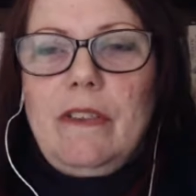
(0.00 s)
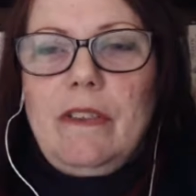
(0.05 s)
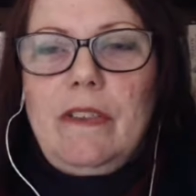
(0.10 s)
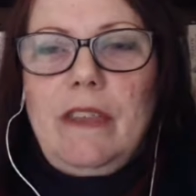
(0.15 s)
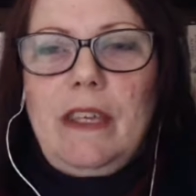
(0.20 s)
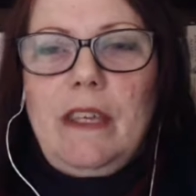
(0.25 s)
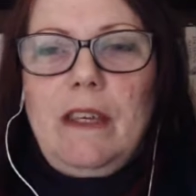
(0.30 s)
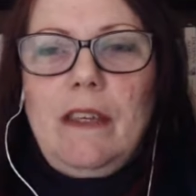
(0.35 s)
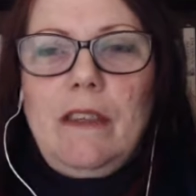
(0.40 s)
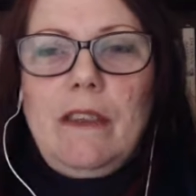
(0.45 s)

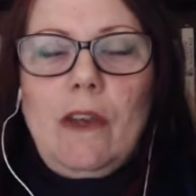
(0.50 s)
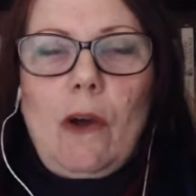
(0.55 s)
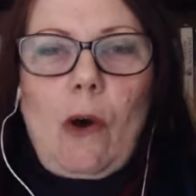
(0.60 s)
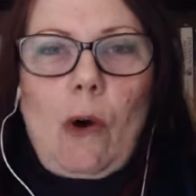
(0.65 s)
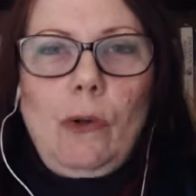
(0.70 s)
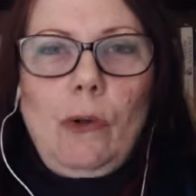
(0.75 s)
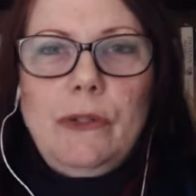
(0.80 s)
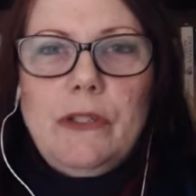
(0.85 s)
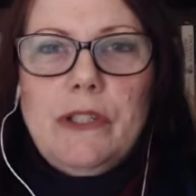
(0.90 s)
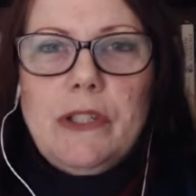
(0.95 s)
The
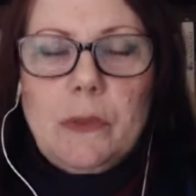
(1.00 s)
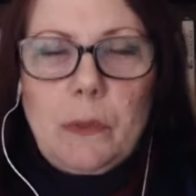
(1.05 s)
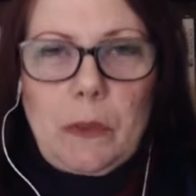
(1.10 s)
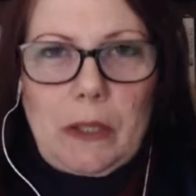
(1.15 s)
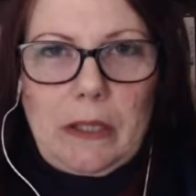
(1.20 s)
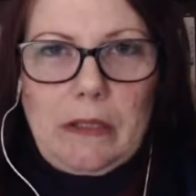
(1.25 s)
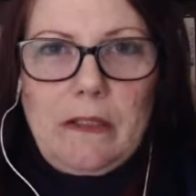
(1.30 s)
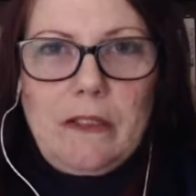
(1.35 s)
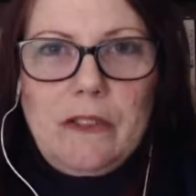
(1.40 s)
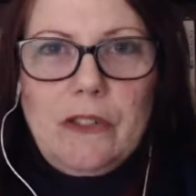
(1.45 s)
oldest
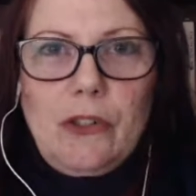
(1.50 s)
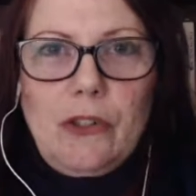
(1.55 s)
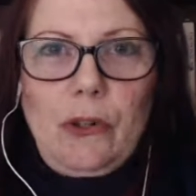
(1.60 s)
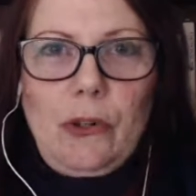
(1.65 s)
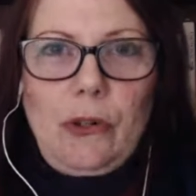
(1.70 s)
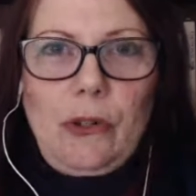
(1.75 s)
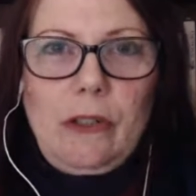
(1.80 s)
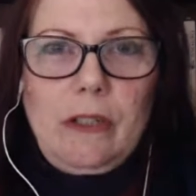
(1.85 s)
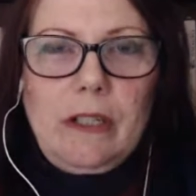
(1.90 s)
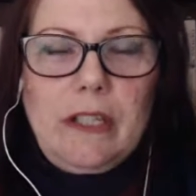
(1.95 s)
one is a
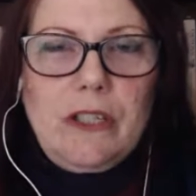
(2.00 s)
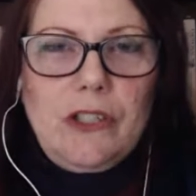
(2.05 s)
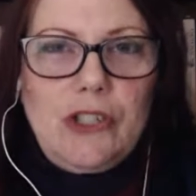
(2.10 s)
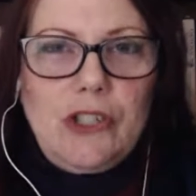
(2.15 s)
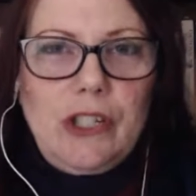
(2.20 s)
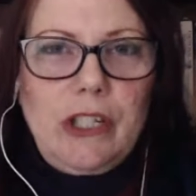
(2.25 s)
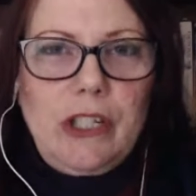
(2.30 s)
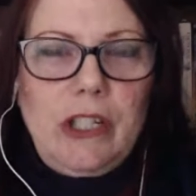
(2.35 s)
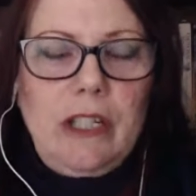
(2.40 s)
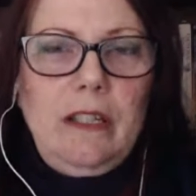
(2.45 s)
girl, and
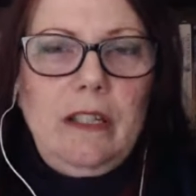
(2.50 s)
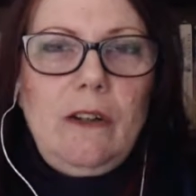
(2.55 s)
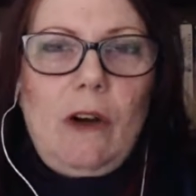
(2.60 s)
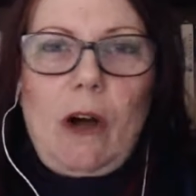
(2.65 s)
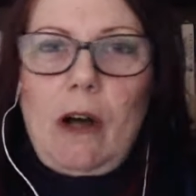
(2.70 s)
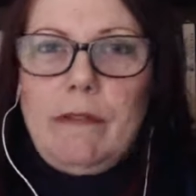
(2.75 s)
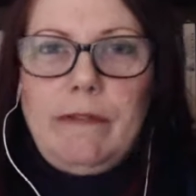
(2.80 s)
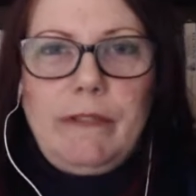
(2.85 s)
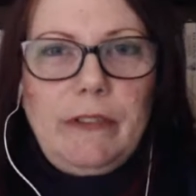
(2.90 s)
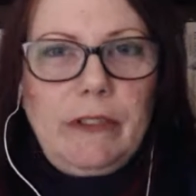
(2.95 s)
she
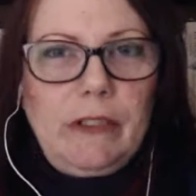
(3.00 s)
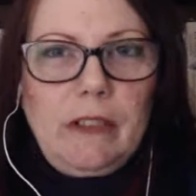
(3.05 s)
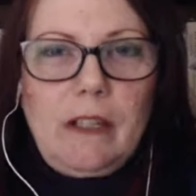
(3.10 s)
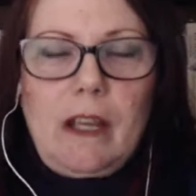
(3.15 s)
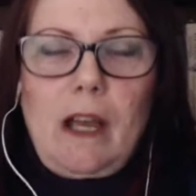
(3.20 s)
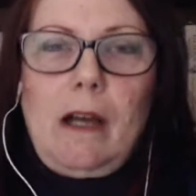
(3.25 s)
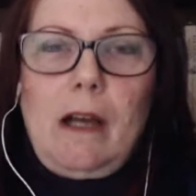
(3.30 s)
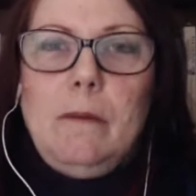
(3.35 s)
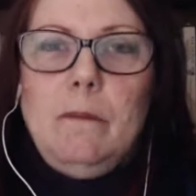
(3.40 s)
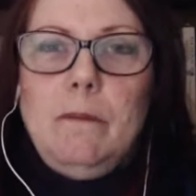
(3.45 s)
often
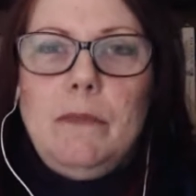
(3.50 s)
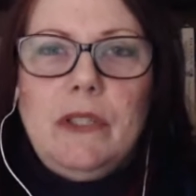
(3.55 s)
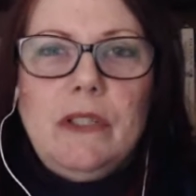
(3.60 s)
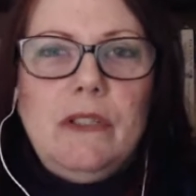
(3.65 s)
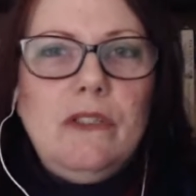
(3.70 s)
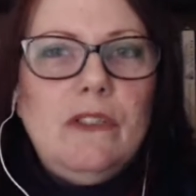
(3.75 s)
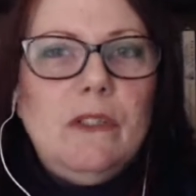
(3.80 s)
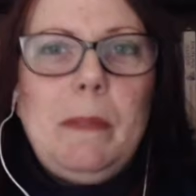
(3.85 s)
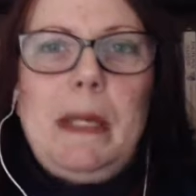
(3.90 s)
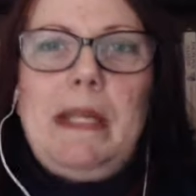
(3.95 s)
comes
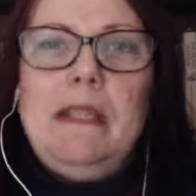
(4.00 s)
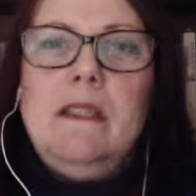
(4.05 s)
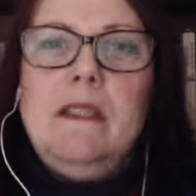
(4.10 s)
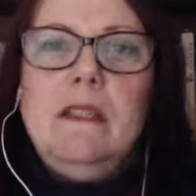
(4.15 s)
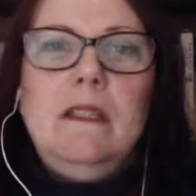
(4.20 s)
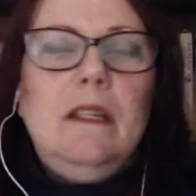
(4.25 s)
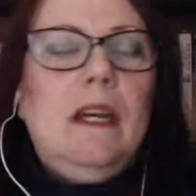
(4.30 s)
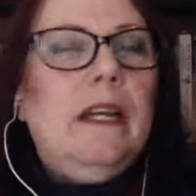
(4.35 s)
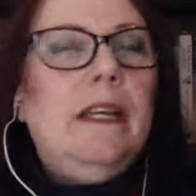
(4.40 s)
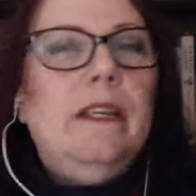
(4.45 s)
and spends
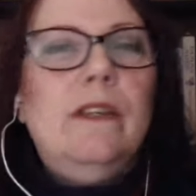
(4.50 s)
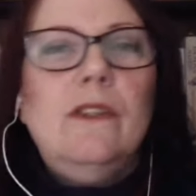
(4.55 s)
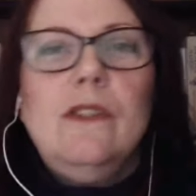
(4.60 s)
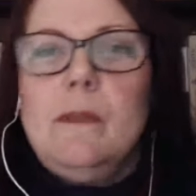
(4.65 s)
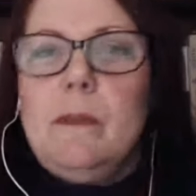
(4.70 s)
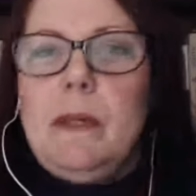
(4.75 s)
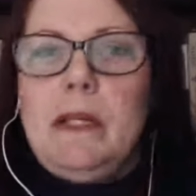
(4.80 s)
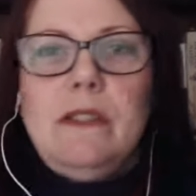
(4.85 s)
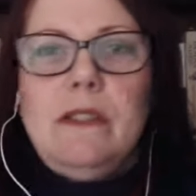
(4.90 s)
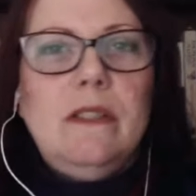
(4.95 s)
the night or
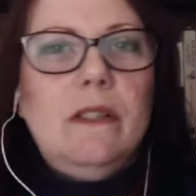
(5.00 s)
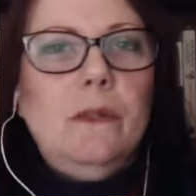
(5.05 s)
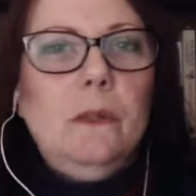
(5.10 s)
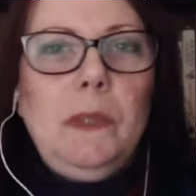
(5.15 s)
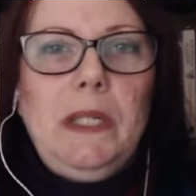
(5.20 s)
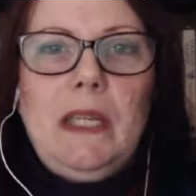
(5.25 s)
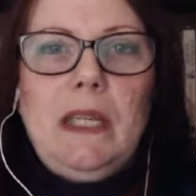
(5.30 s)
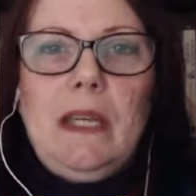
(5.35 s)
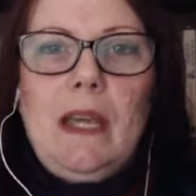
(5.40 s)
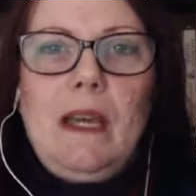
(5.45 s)
spends the
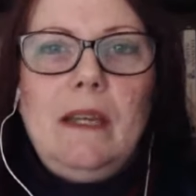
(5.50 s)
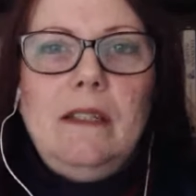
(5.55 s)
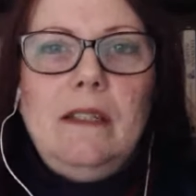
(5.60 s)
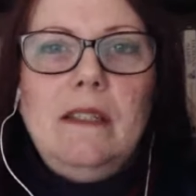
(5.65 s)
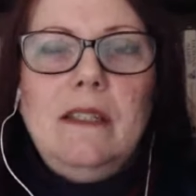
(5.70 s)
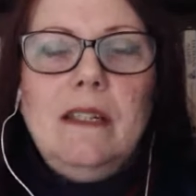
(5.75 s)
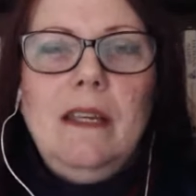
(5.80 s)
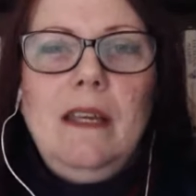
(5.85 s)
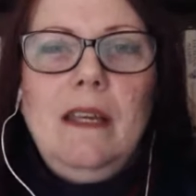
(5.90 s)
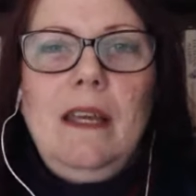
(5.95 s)

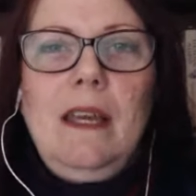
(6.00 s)
weekend.